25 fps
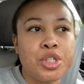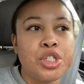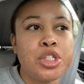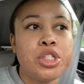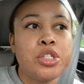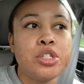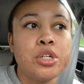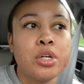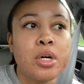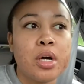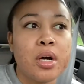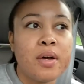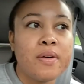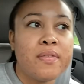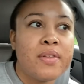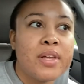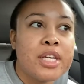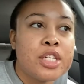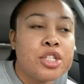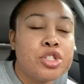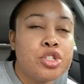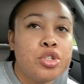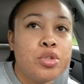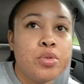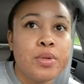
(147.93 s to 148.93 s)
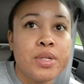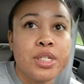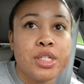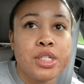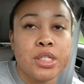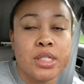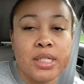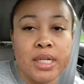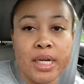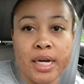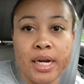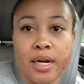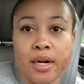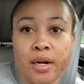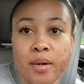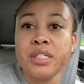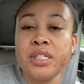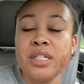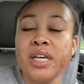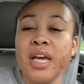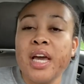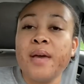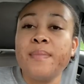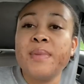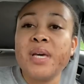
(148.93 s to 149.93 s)
She took off like two inches of hair.
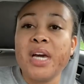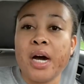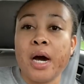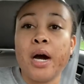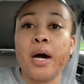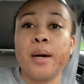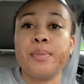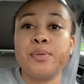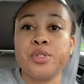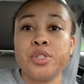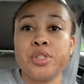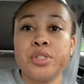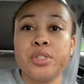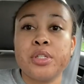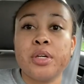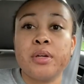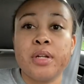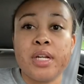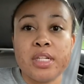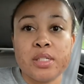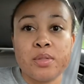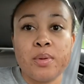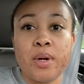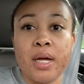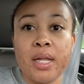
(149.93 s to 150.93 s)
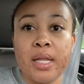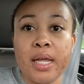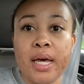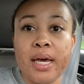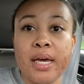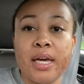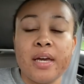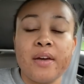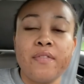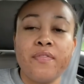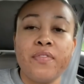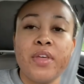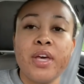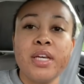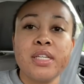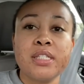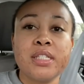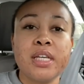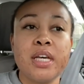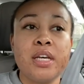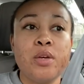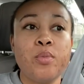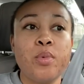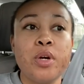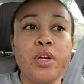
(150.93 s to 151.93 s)
She gave me options though. That's what I like. If they
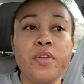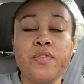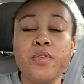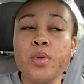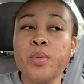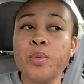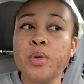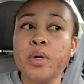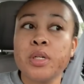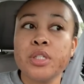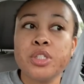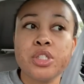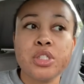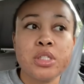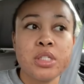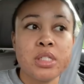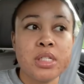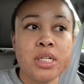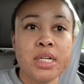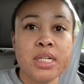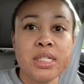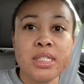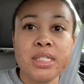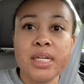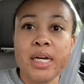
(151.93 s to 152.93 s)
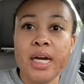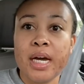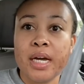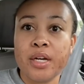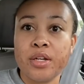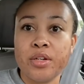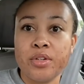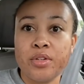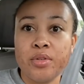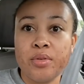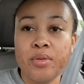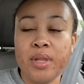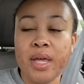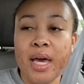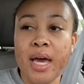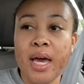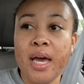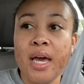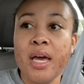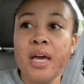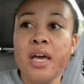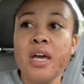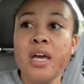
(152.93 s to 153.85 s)
say, well, if you want just the dusting, I can do that.